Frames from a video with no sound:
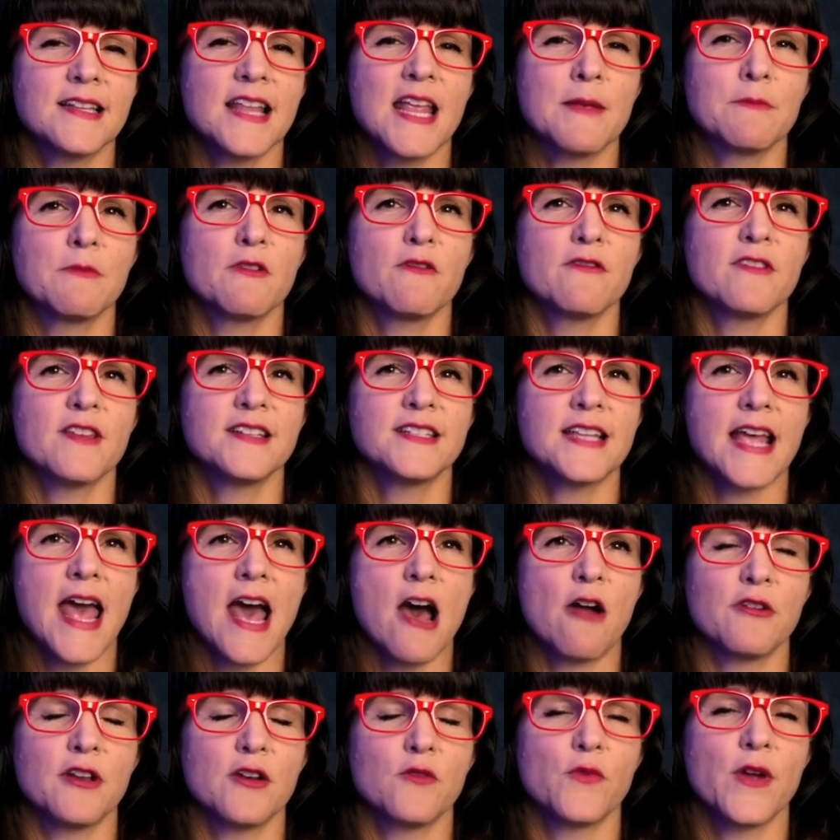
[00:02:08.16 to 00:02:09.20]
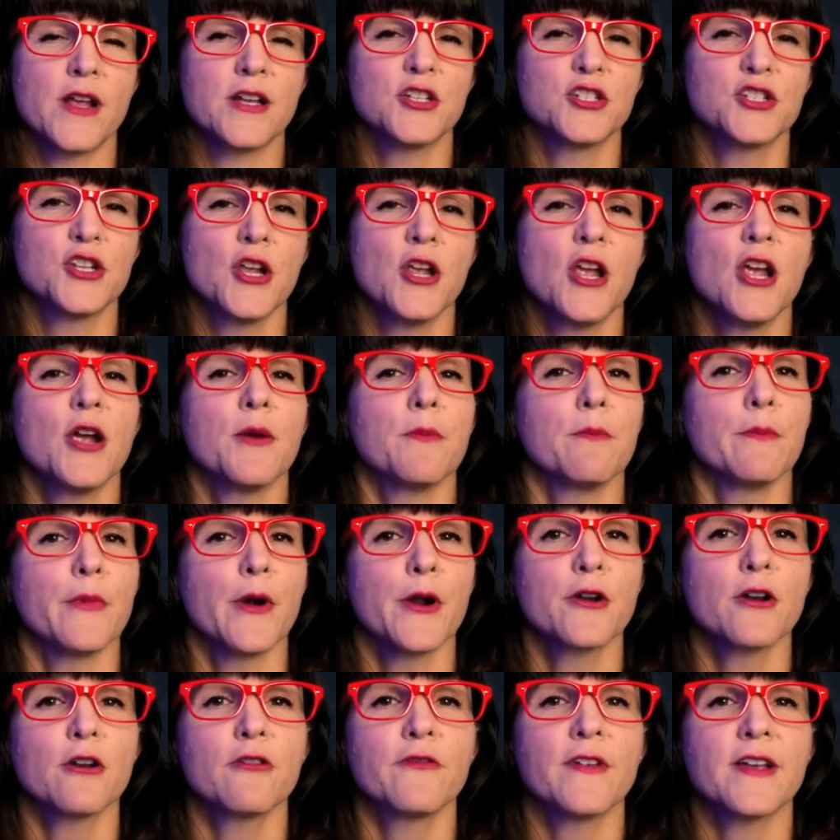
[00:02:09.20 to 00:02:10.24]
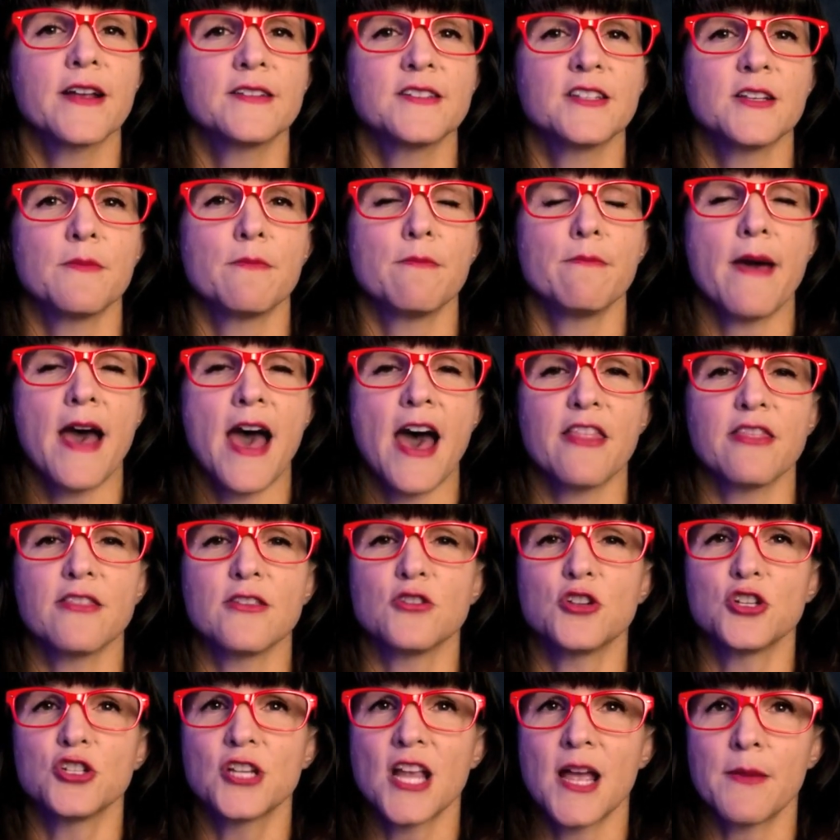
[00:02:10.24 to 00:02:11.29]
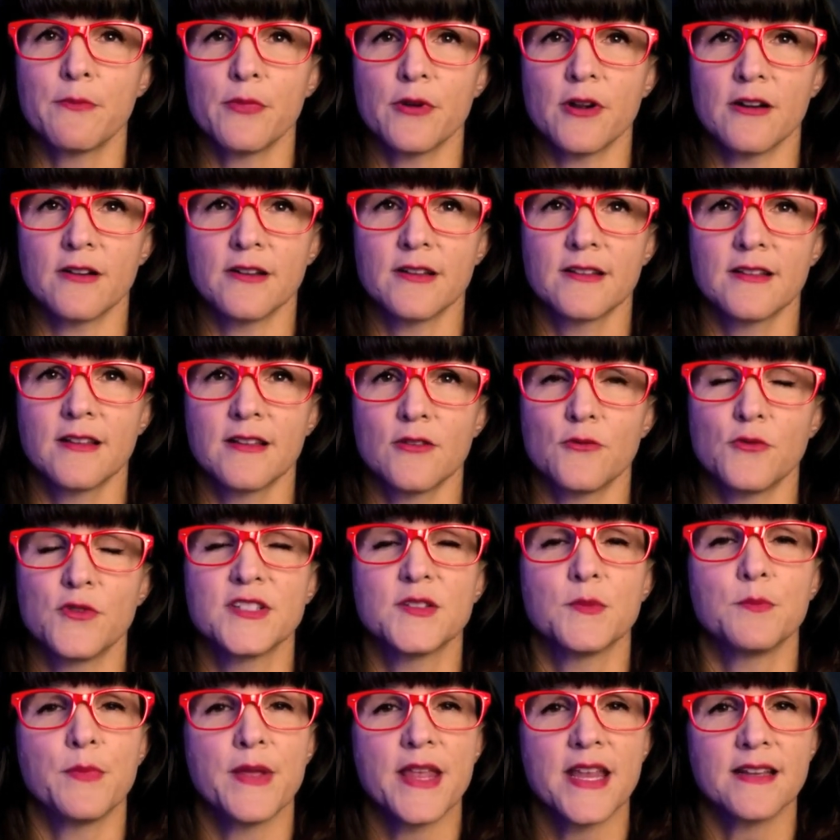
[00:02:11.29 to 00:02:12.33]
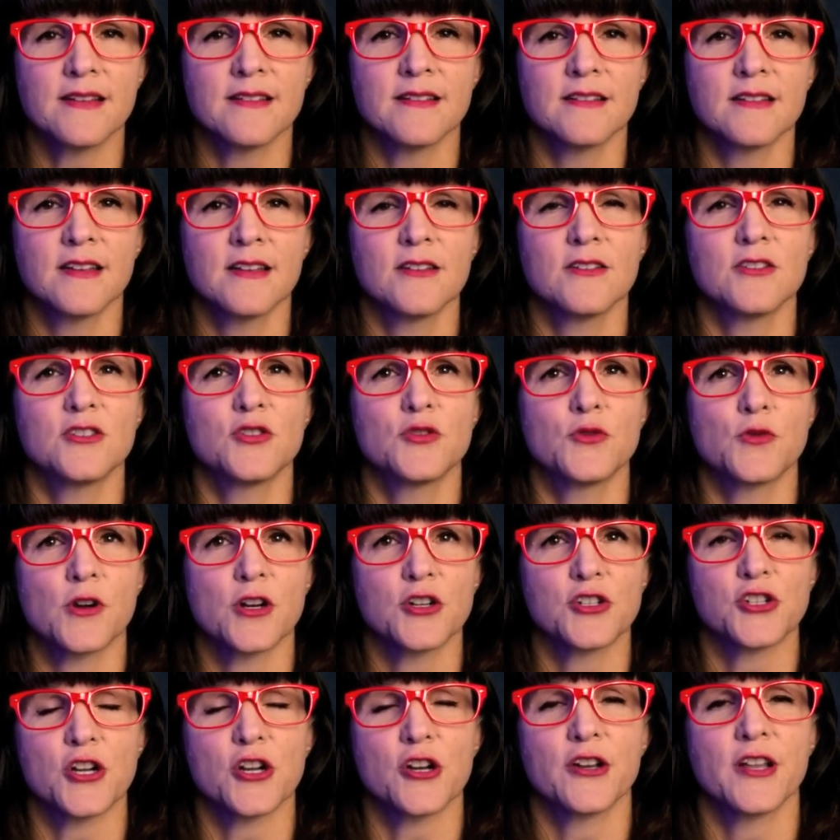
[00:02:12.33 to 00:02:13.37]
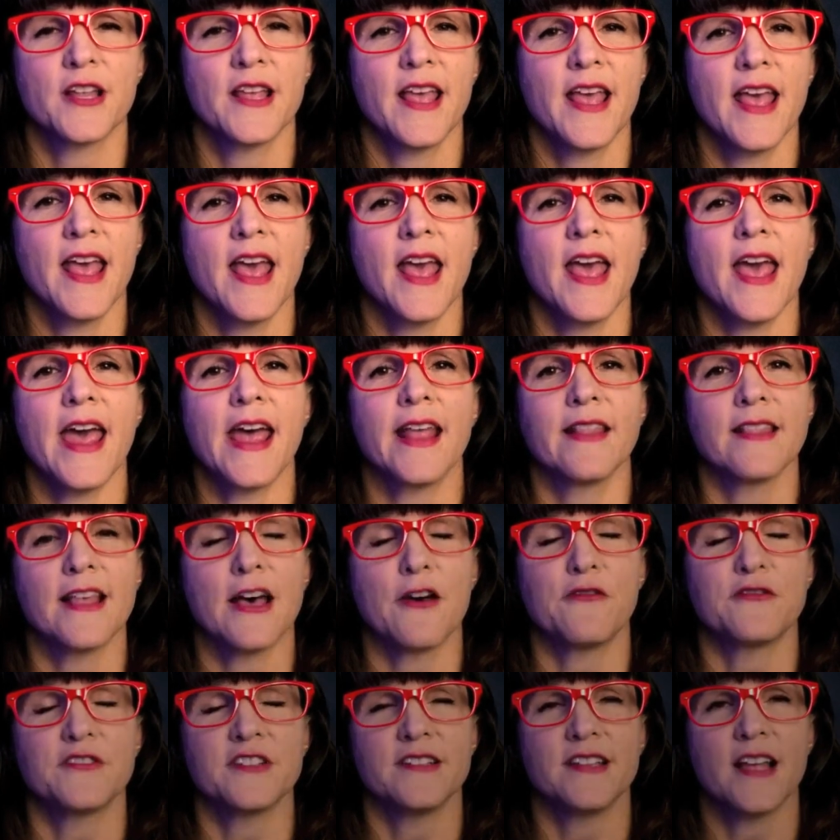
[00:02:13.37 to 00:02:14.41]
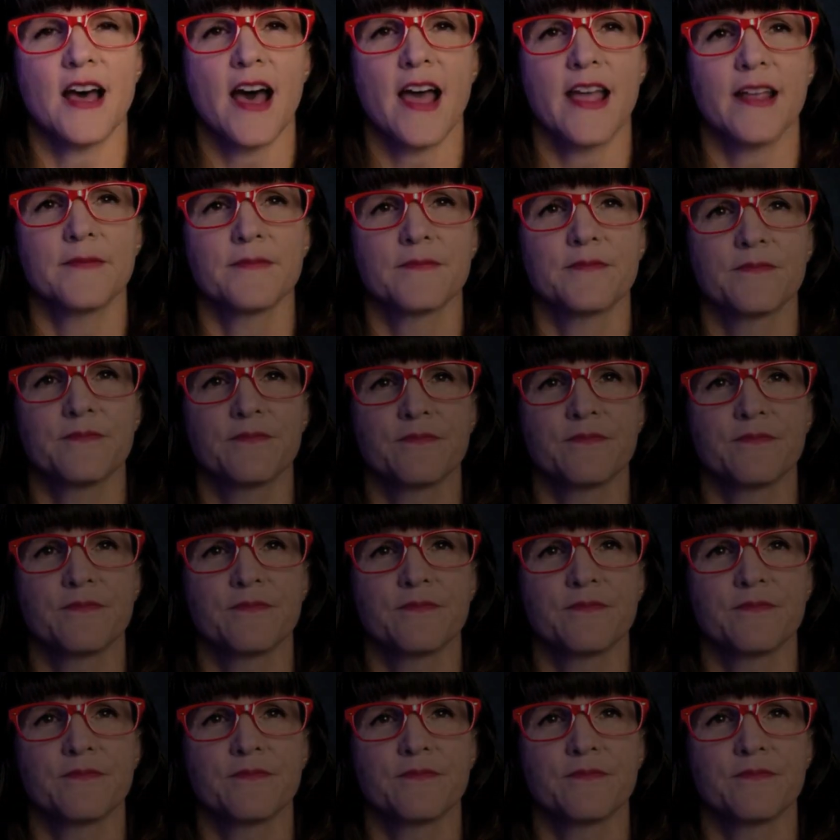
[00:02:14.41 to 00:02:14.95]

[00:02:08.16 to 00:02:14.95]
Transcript: name of the town in which murder victim Matthew Shepard was beaten, tortured, and left to die.